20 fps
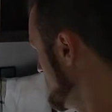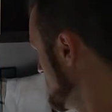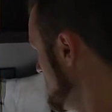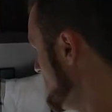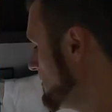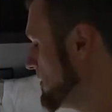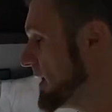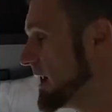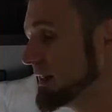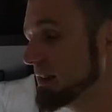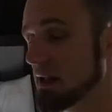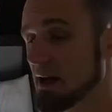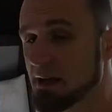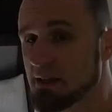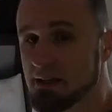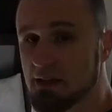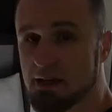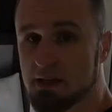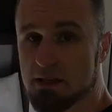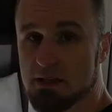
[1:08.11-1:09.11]
a bed
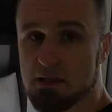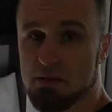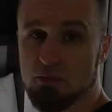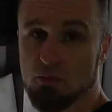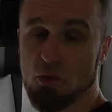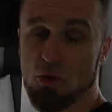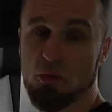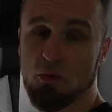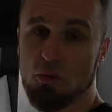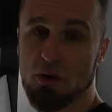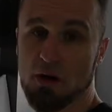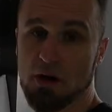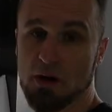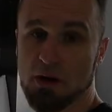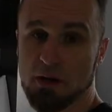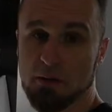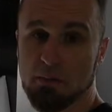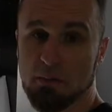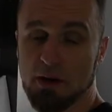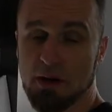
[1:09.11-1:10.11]
like this will
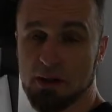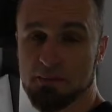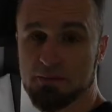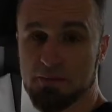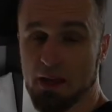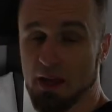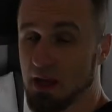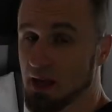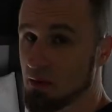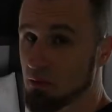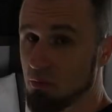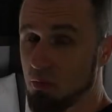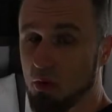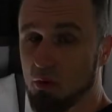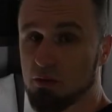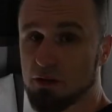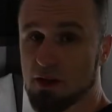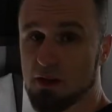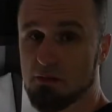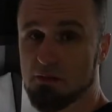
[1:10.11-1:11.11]
work, but it
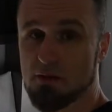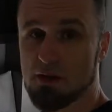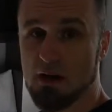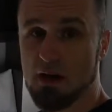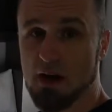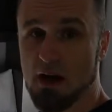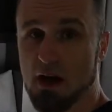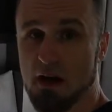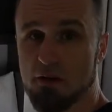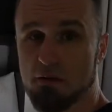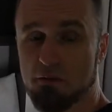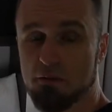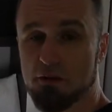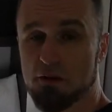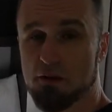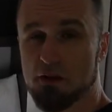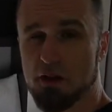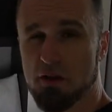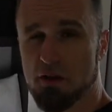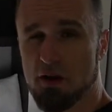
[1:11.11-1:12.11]
won't give you the
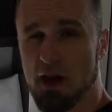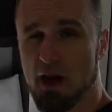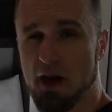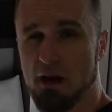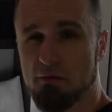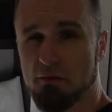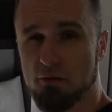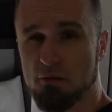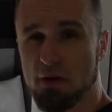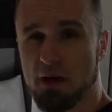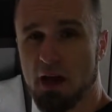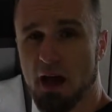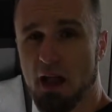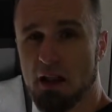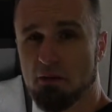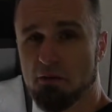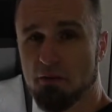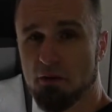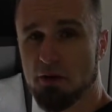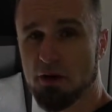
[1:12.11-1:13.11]
comfort that you have from a
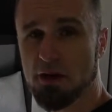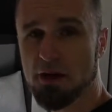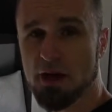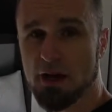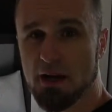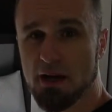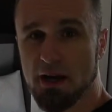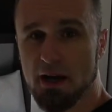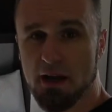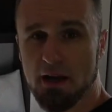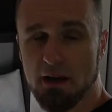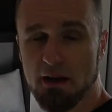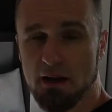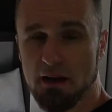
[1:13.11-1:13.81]
California king.